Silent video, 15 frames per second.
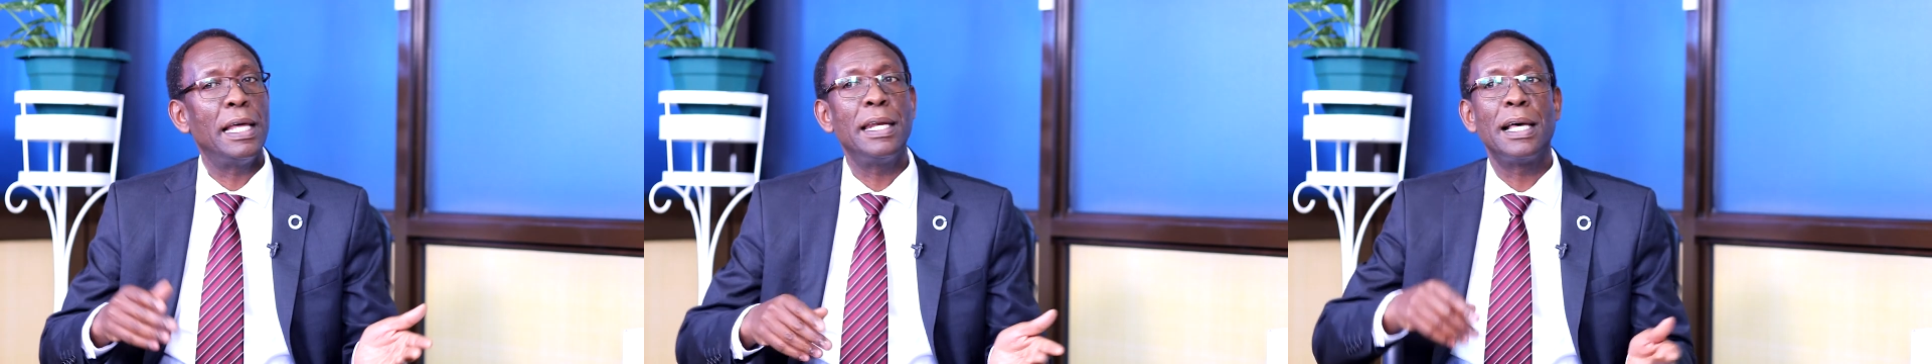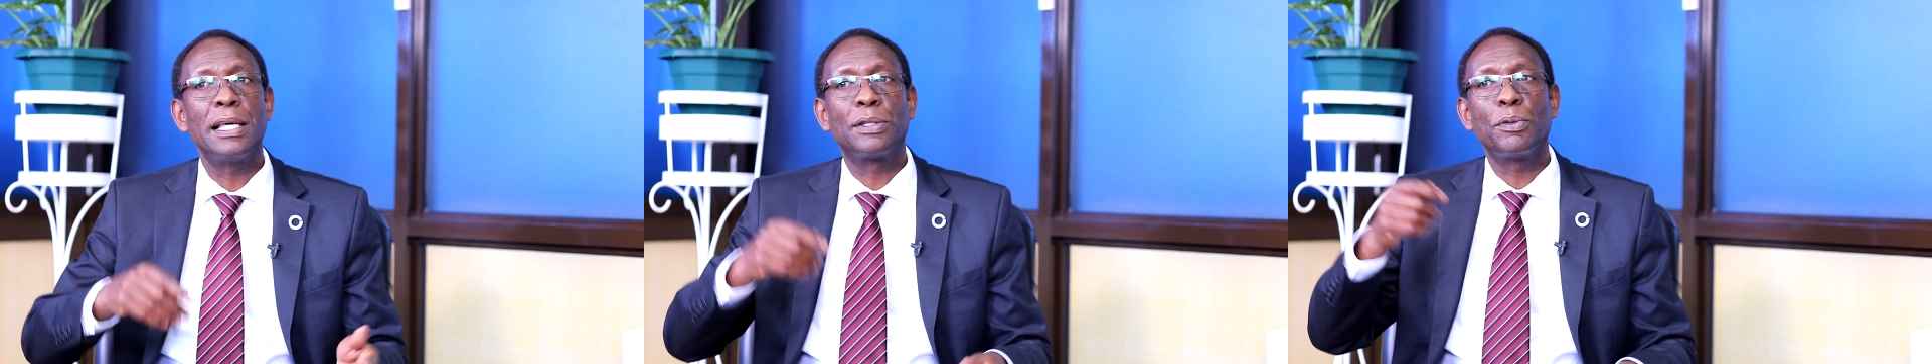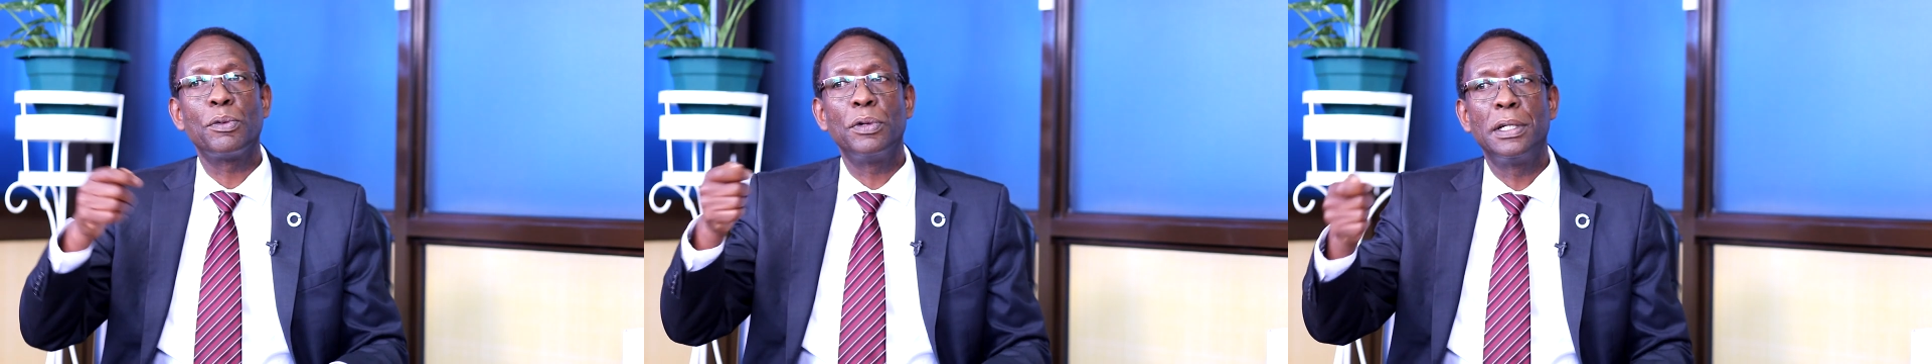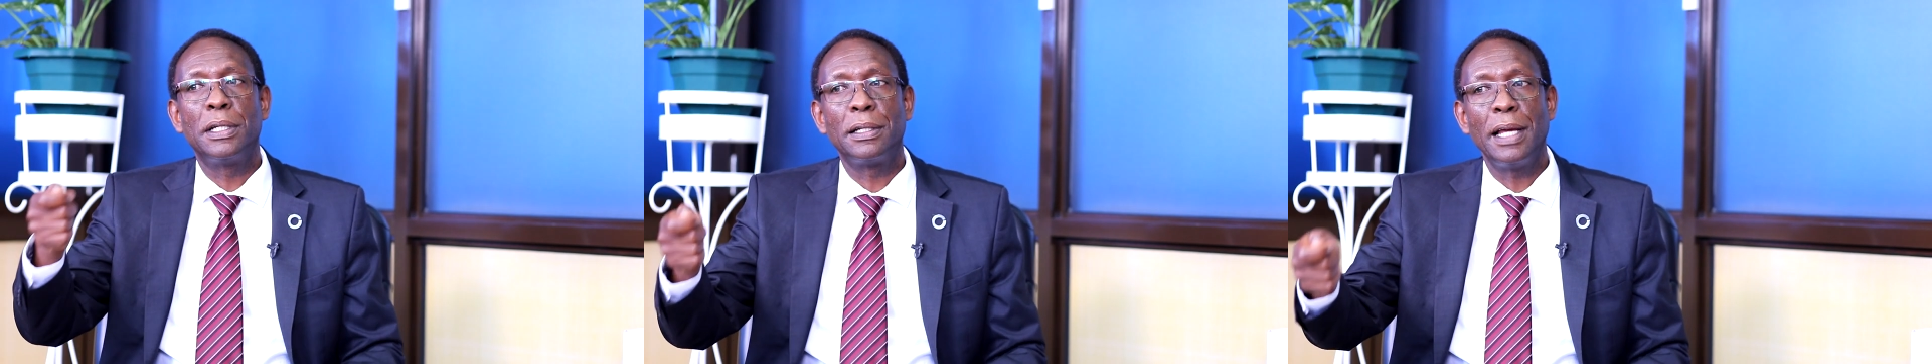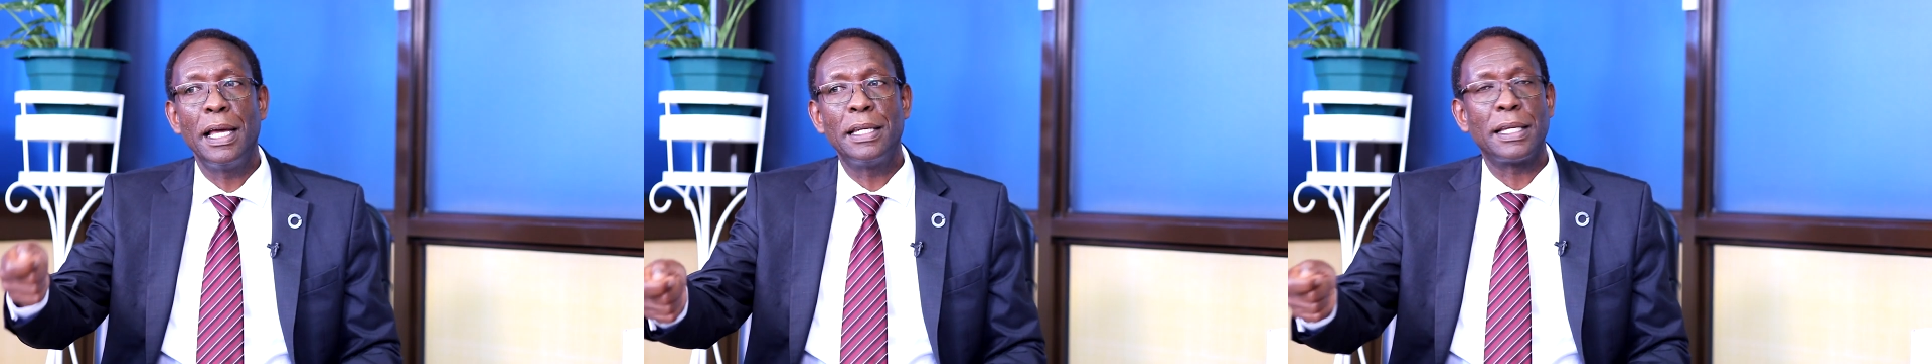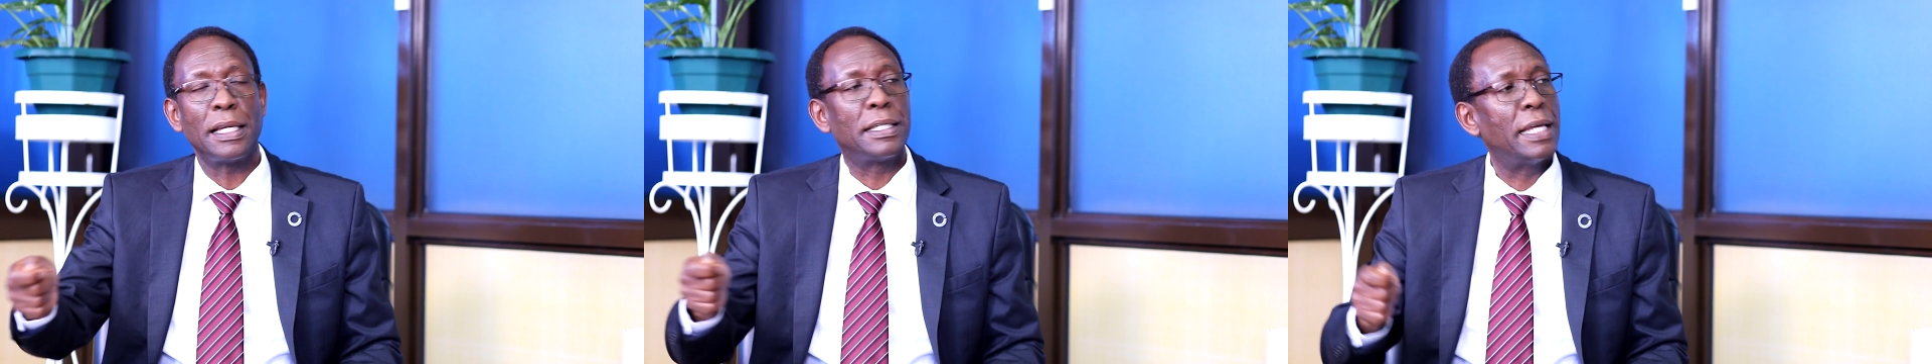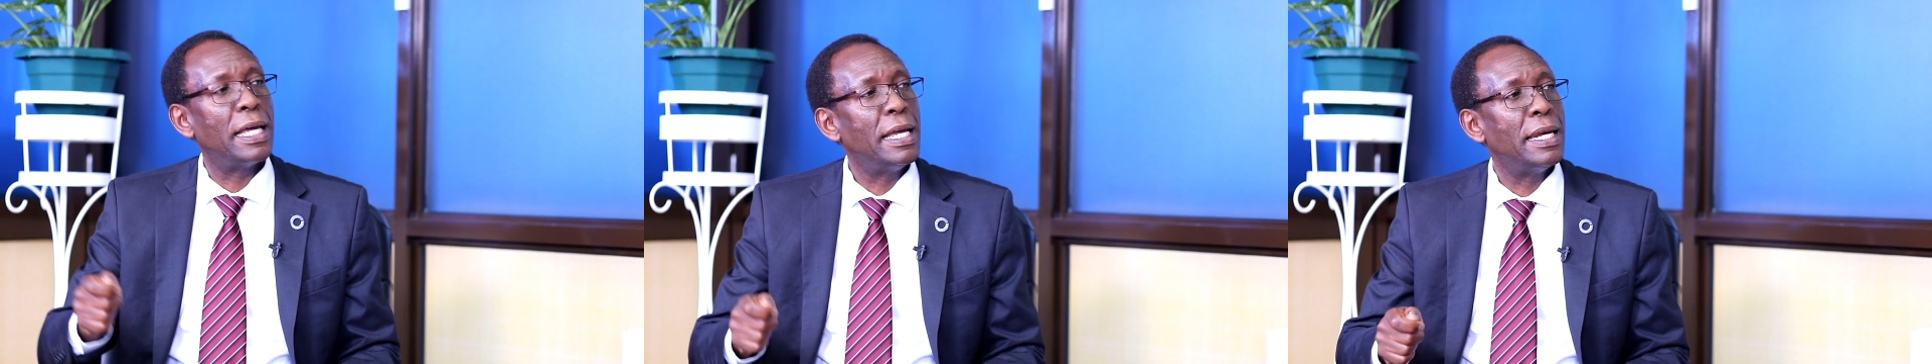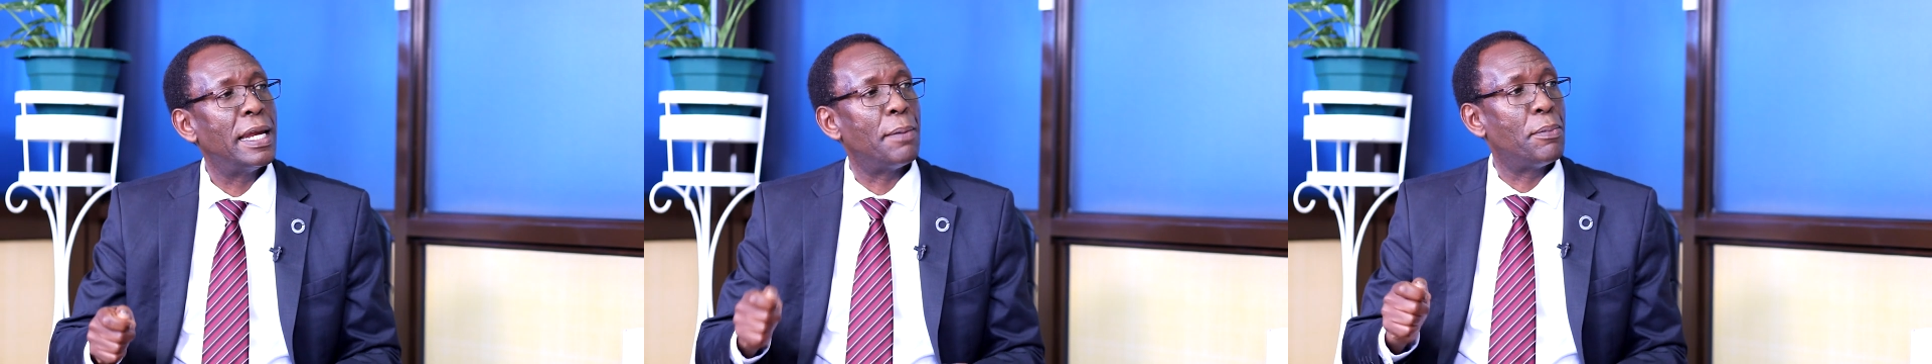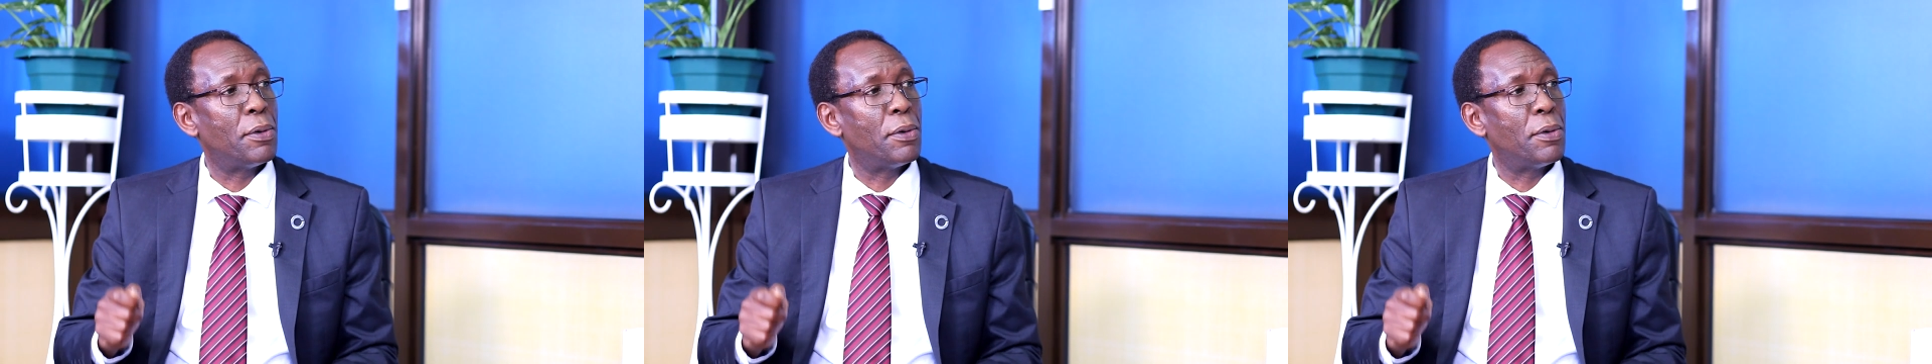lenders would entertain a